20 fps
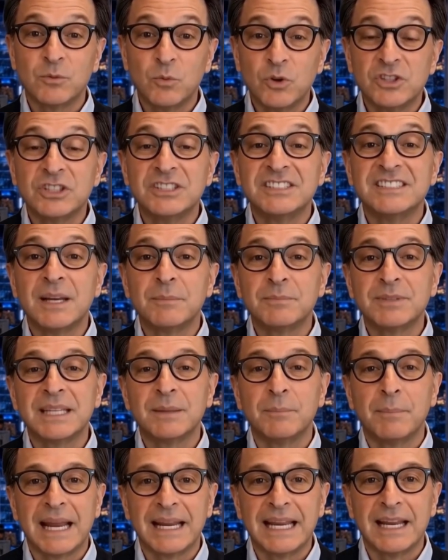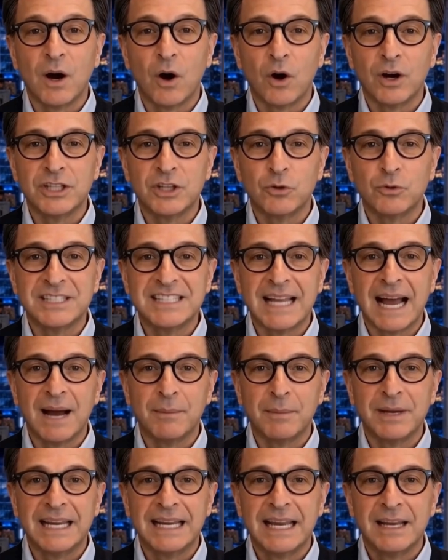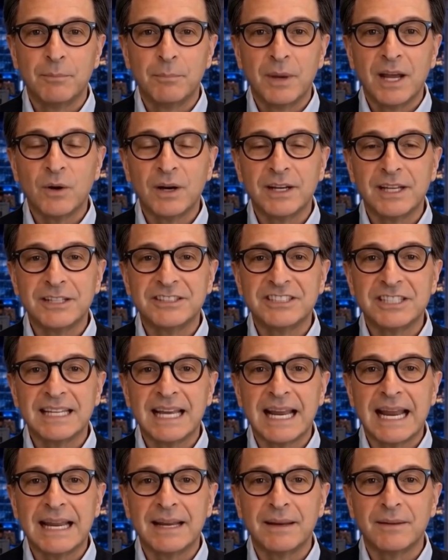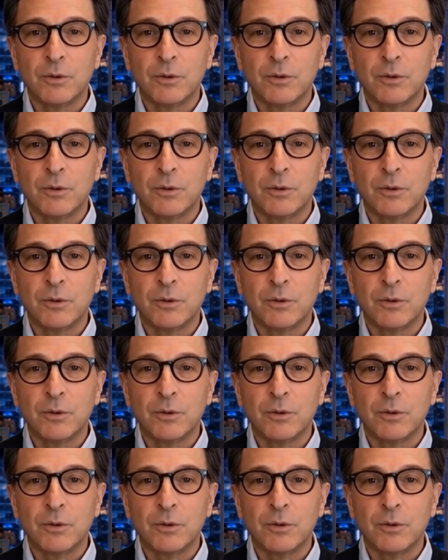which is something many argue is happening in America today.